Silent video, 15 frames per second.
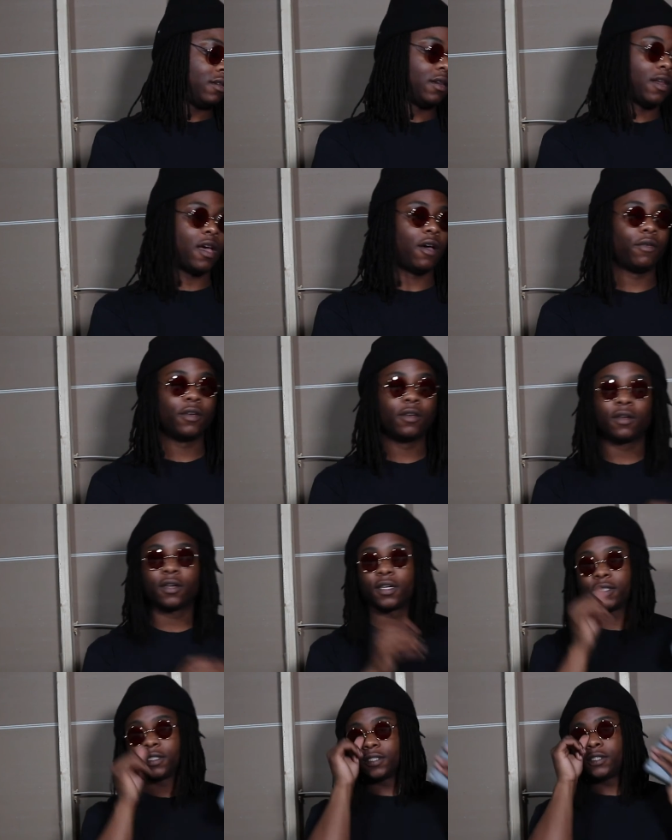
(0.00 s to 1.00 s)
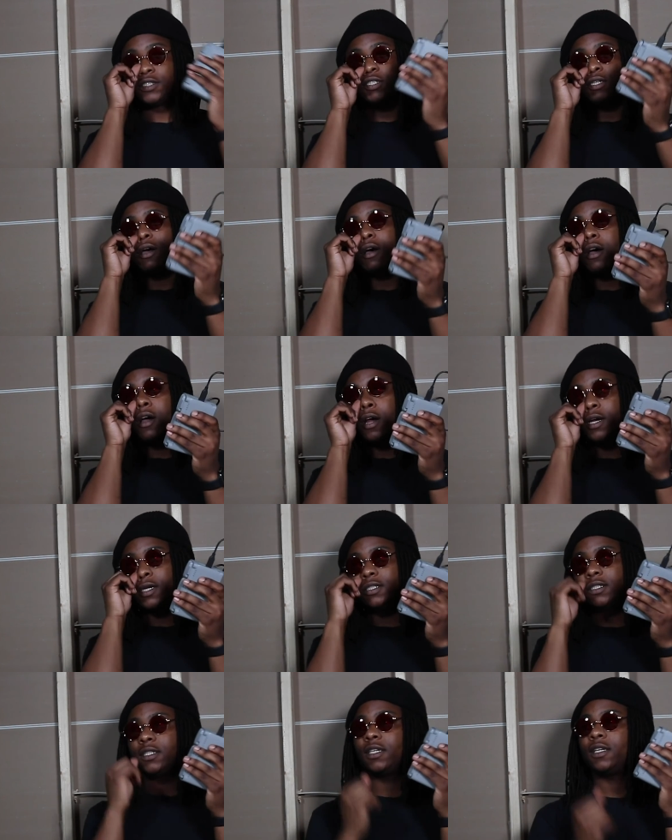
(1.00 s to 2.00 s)
Now we're gonna get this
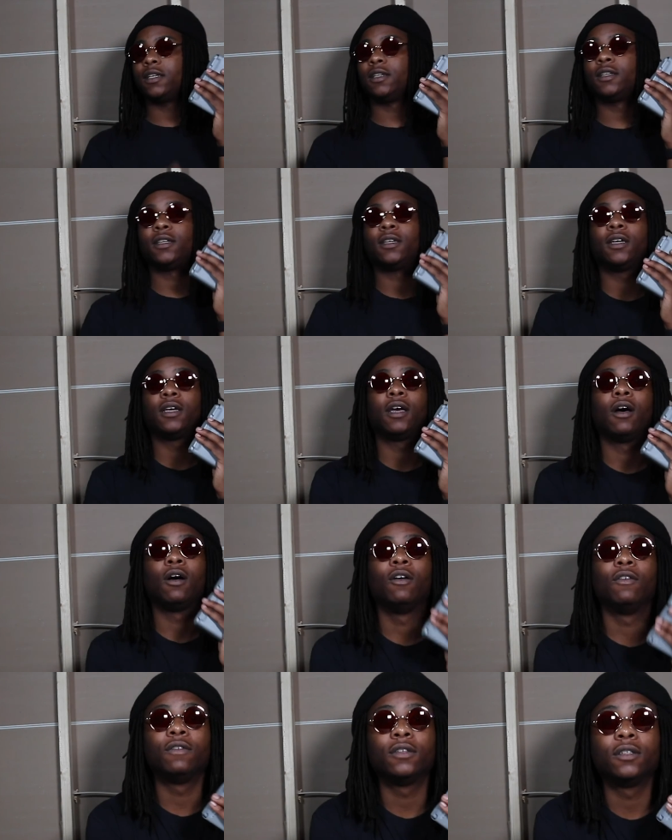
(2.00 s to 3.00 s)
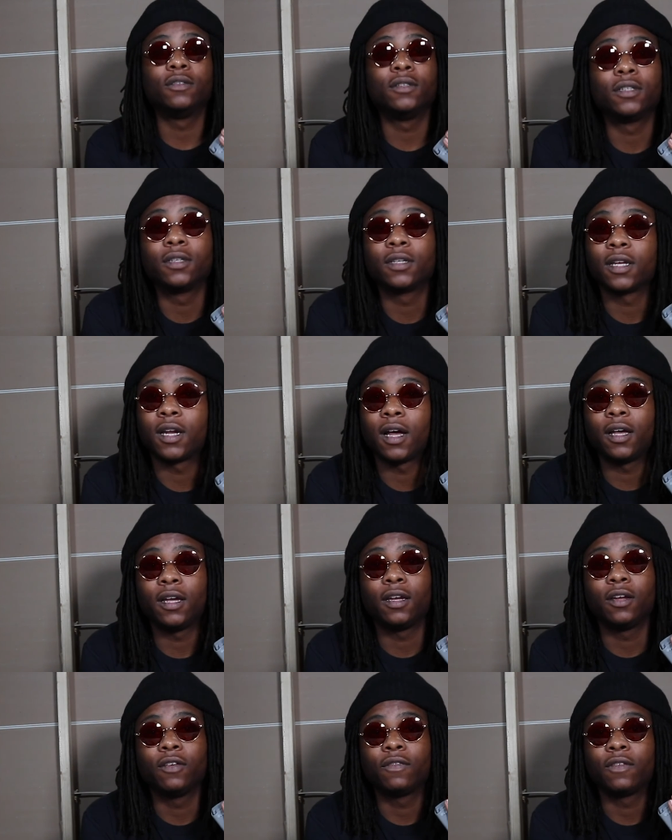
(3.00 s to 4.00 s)
charged, and then hopefully we're gonna get out
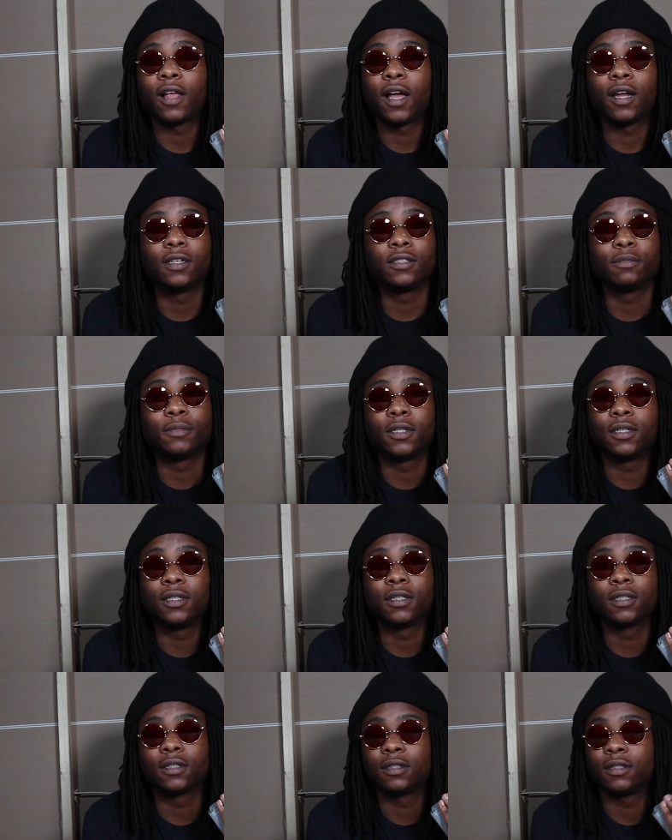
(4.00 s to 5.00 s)
here and fly this mug